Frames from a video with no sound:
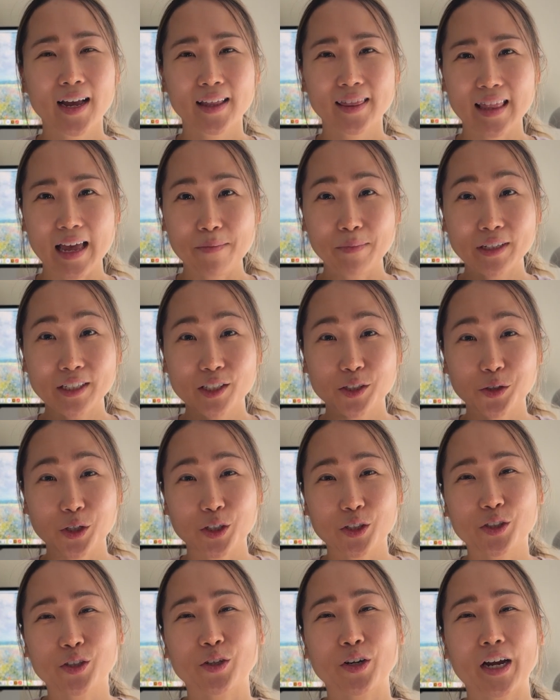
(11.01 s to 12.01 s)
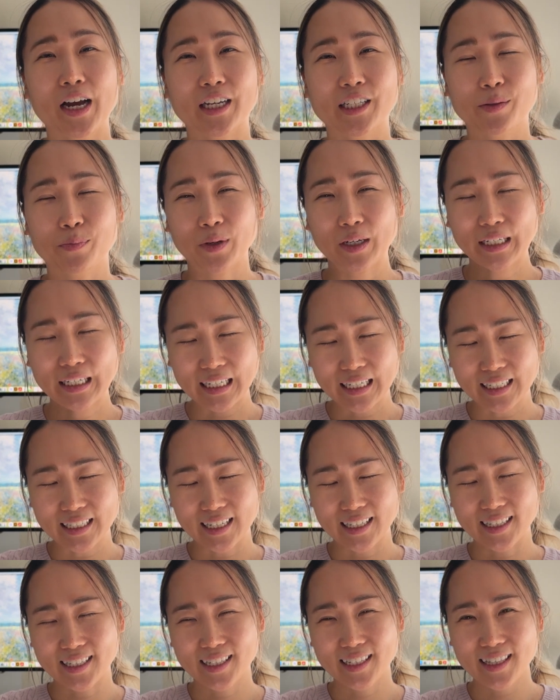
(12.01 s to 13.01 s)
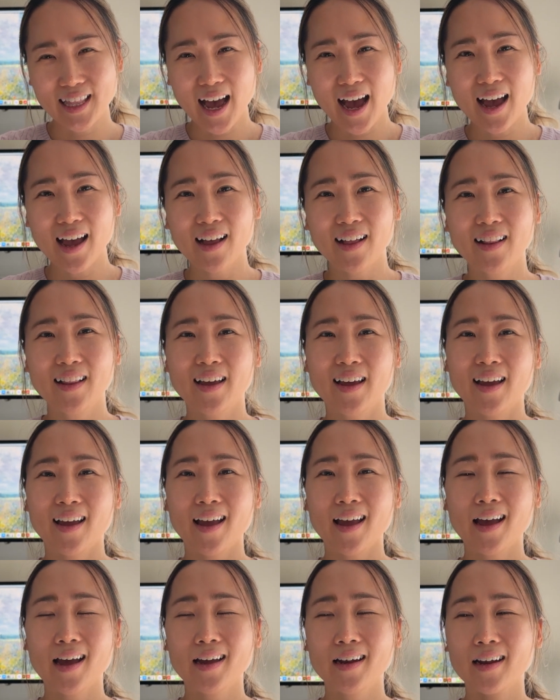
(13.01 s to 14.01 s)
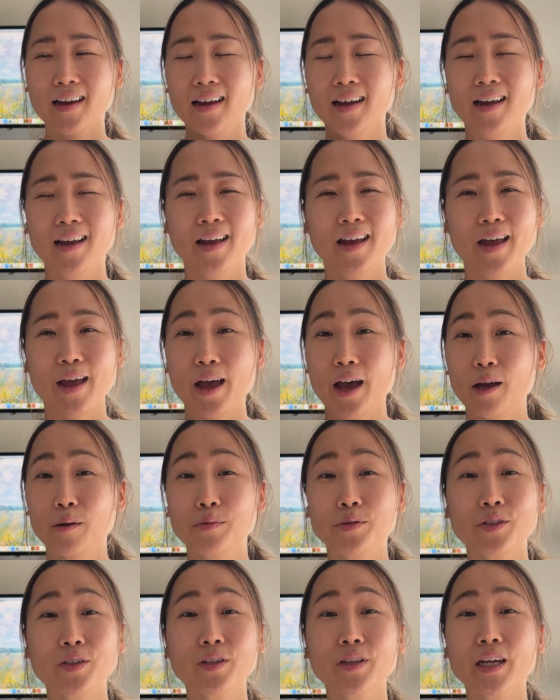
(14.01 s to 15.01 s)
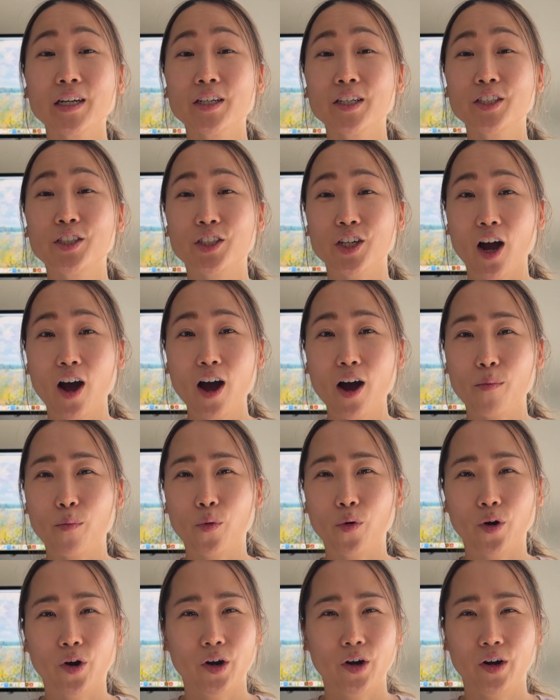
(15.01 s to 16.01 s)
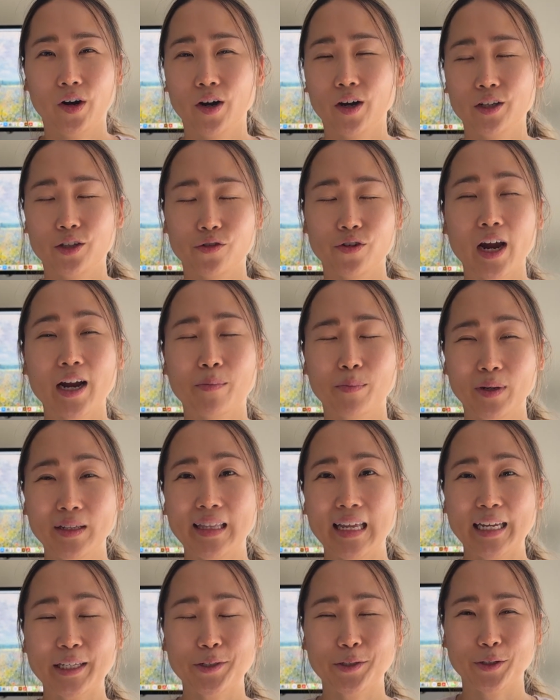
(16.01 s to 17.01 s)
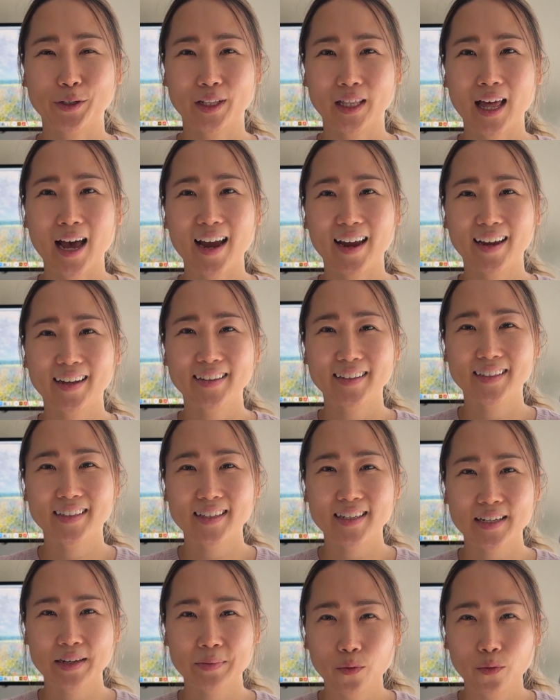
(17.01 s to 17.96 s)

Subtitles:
demonstrates your expertise and style, and helps you land a job or attract potential clients.